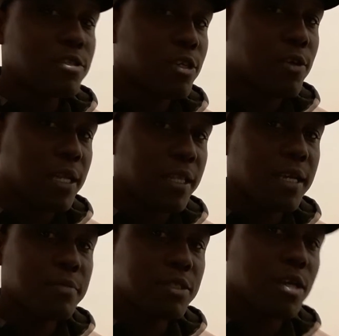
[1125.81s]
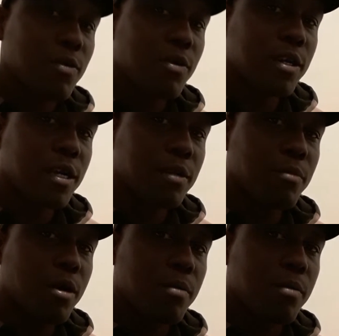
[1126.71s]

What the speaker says: So I think I'm going to start working out tomorrow,